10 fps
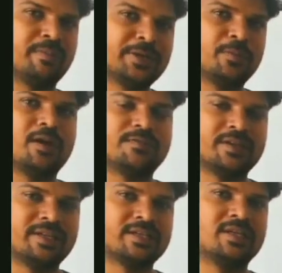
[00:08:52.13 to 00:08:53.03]
multiple of
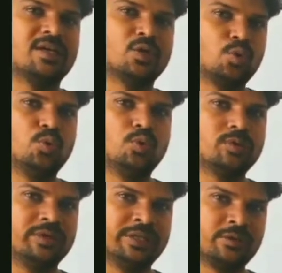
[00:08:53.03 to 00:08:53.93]
that
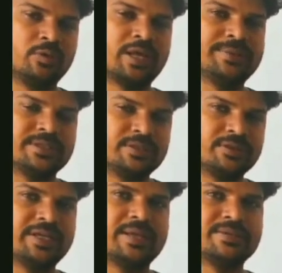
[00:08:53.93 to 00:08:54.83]
2 into 2 times into
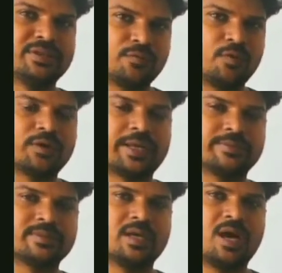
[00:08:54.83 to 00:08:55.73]
3 times into 4
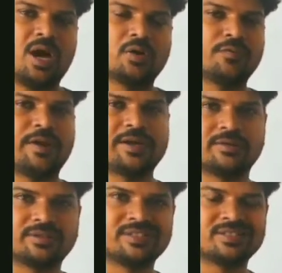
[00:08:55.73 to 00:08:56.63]
times, how to find
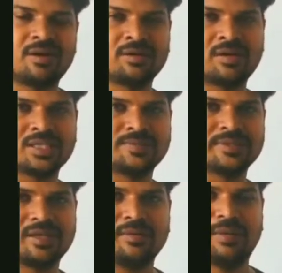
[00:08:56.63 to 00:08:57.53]
out? This is concept
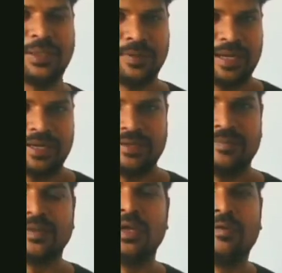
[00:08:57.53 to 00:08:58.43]
is called multiple angle here.
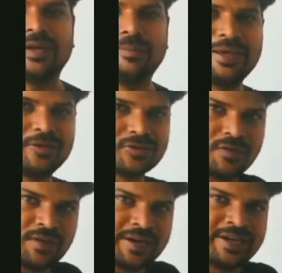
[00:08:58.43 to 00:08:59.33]
We can make use
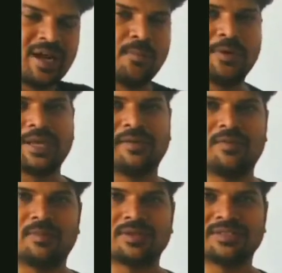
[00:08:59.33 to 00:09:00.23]
of again compound angle
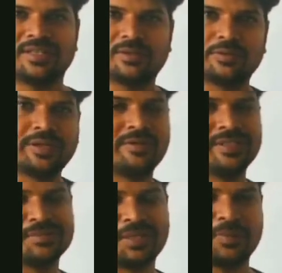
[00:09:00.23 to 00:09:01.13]
formulas here to derive
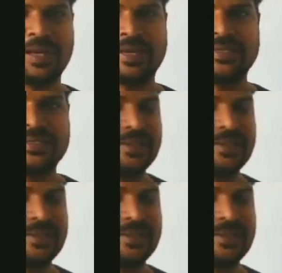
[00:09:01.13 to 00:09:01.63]
these multiple angles